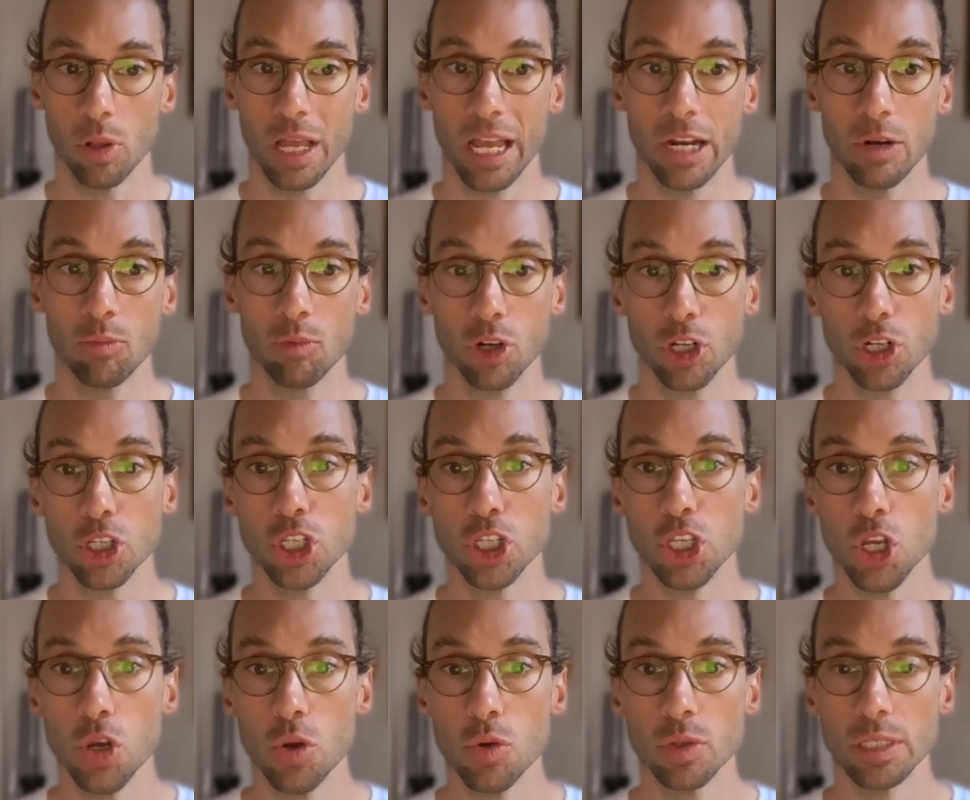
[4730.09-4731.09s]
And we're going to
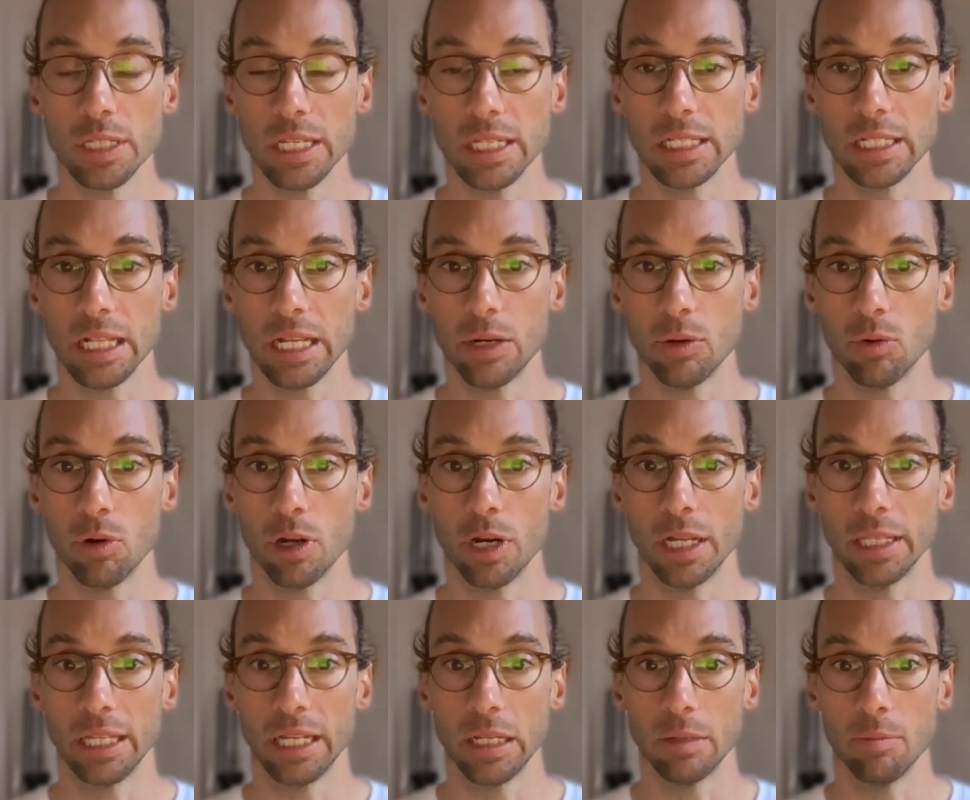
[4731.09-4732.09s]
use this later on, I
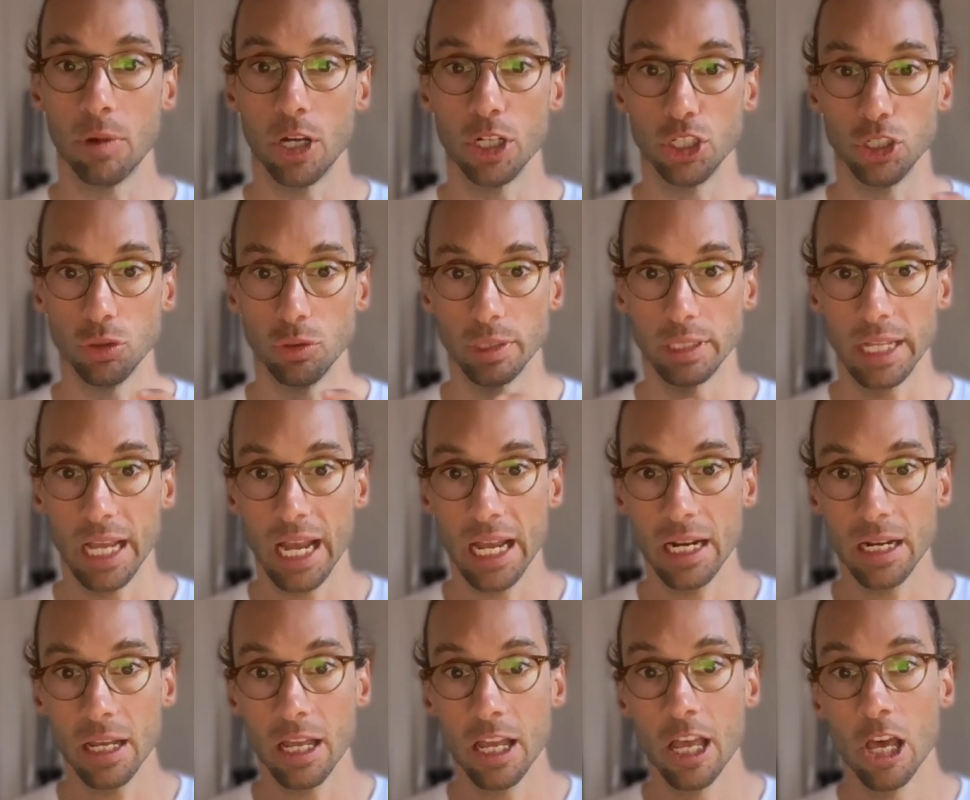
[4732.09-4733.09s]
think in module
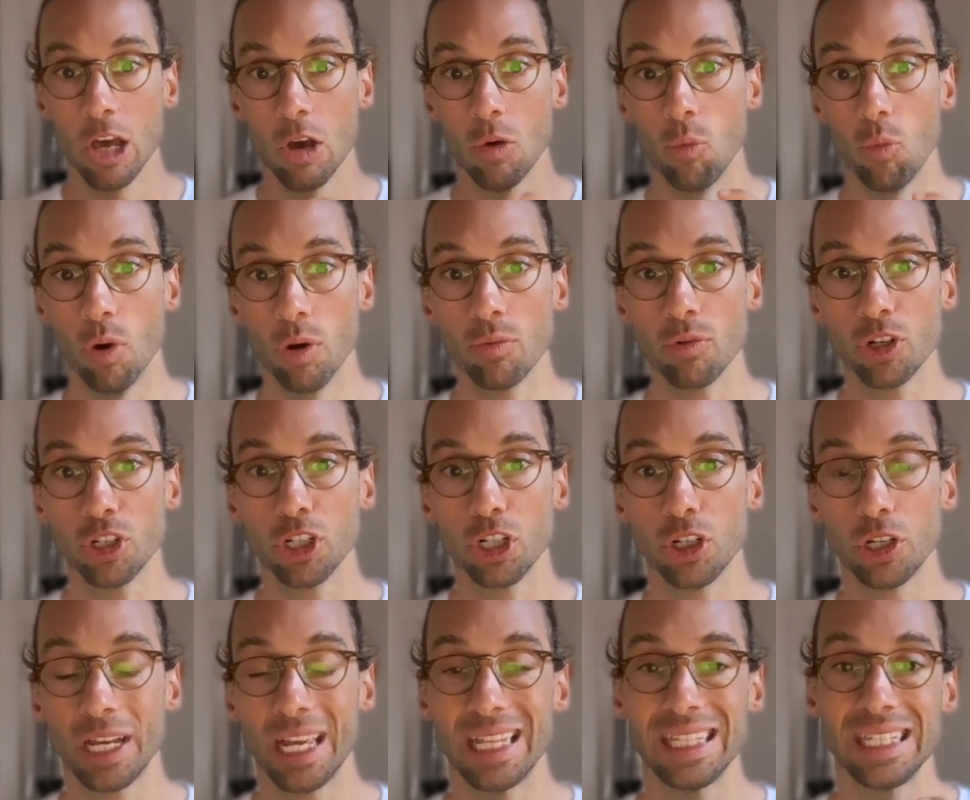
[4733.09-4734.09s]
10, when we're going to
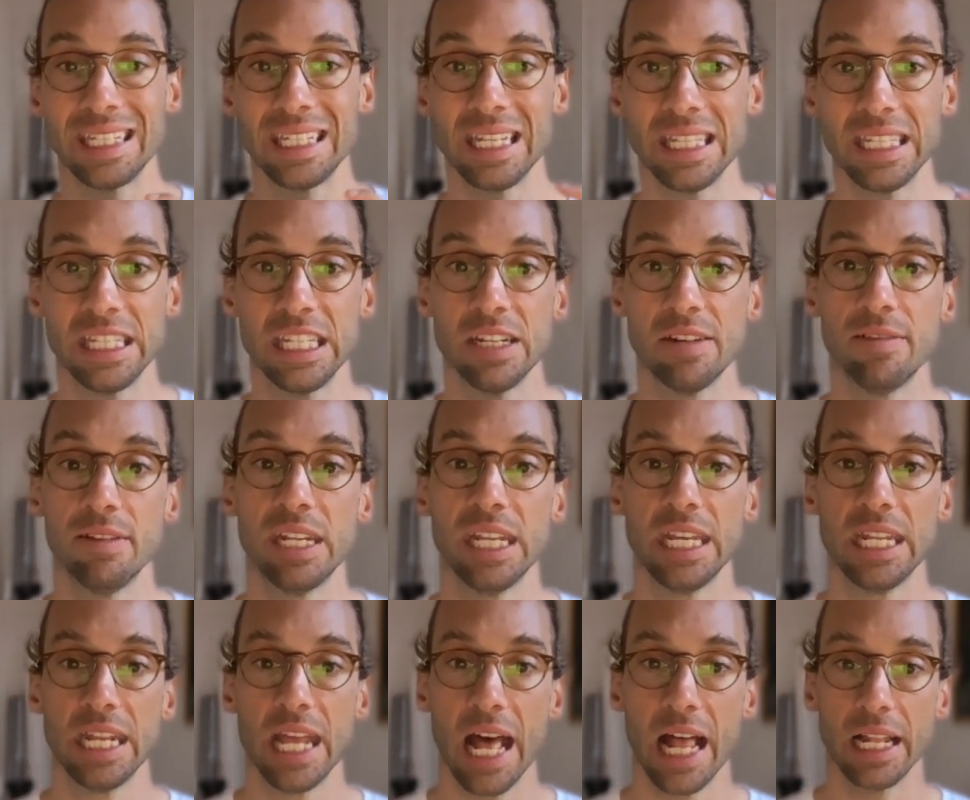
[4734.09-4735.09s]
look at sensitivity
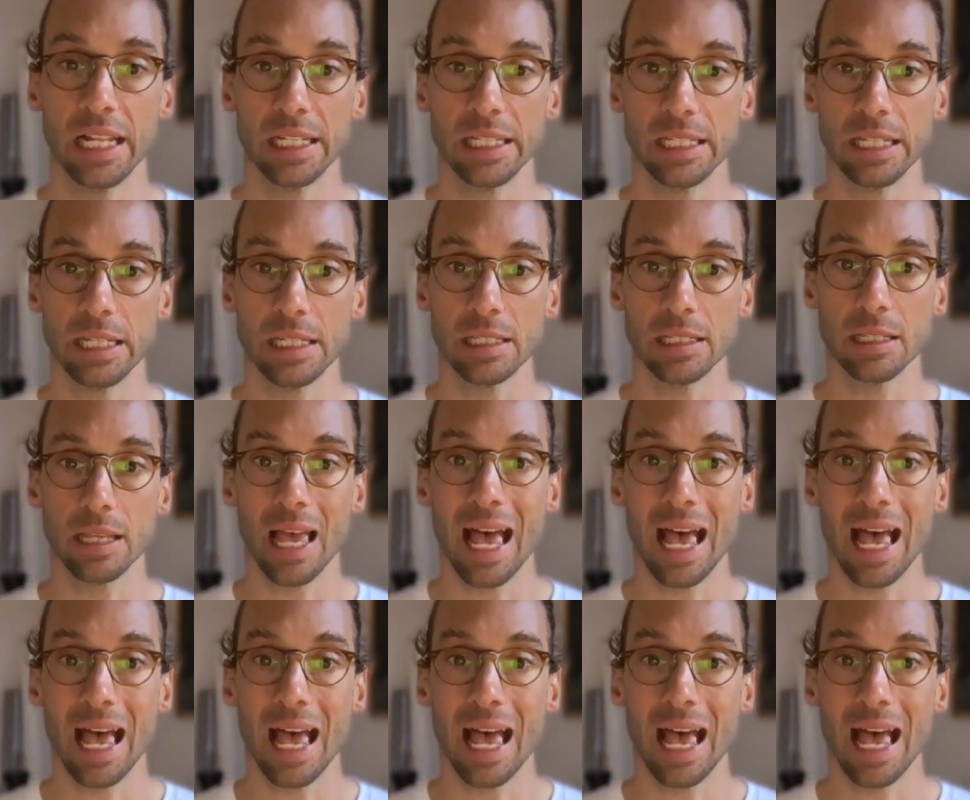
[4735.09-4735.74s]
analysis.